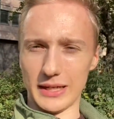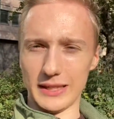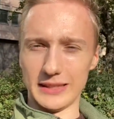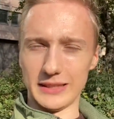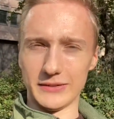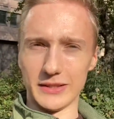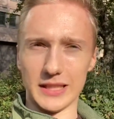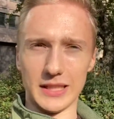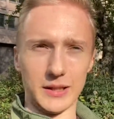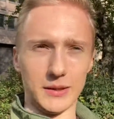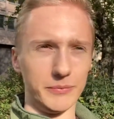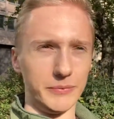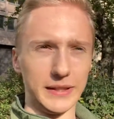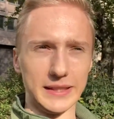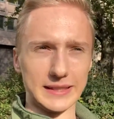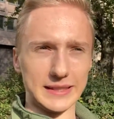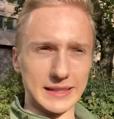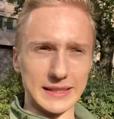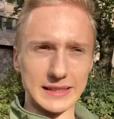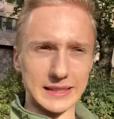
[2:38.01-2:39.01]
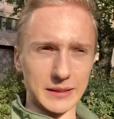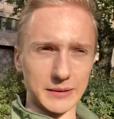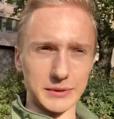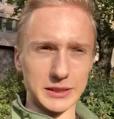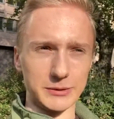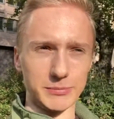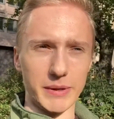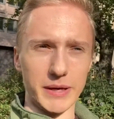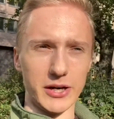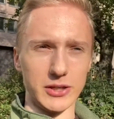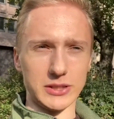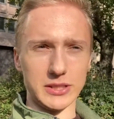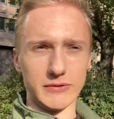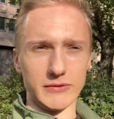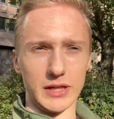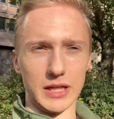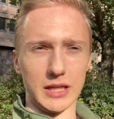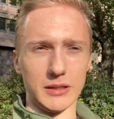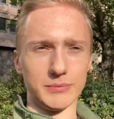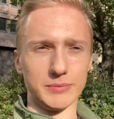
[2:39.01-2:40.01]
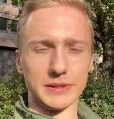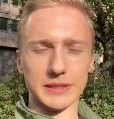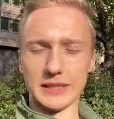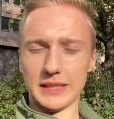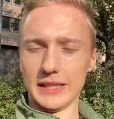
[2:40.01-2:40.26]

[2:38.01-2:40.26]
developed, the system is better developed,